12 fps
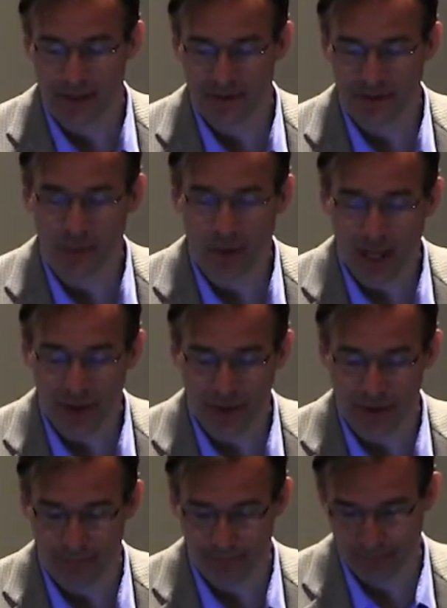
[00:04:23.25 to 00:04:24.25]

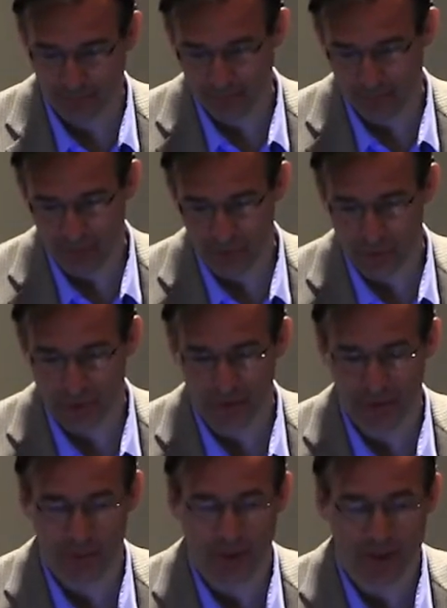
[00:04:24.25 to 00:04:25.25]
simulation. So
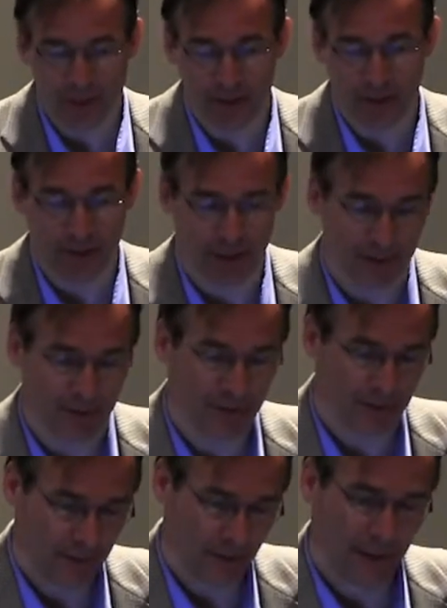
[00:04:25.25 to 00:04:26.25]
this project
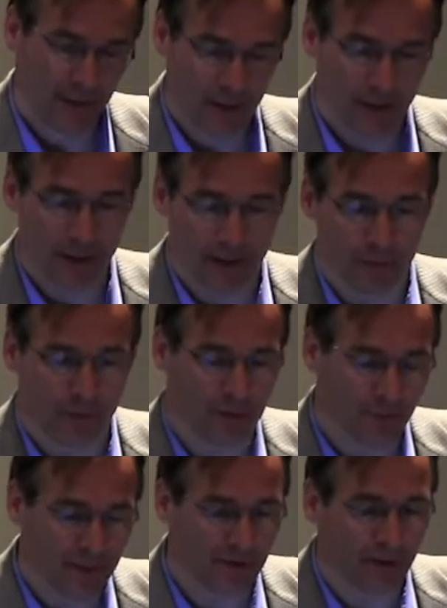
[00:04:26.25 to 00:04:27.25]

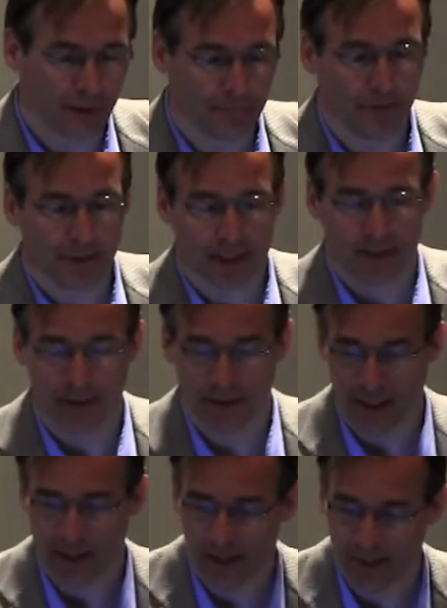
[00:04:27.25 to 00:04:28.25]
was recently funded
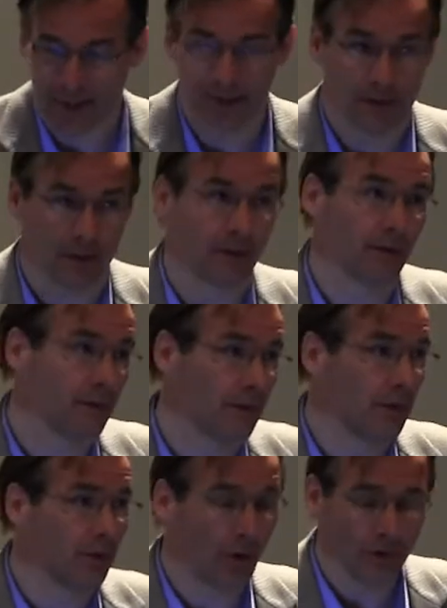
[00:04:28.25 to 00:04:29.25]
and is
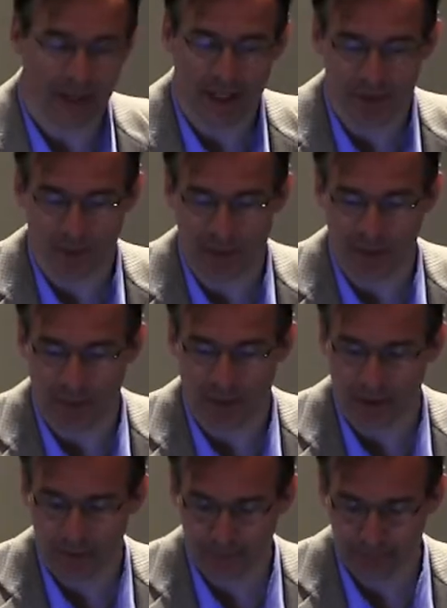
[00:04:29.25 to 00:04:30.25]
growing as we
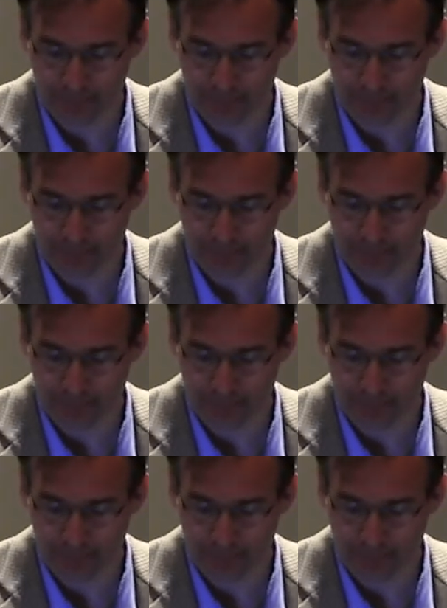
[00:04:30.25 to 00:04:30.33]
speak.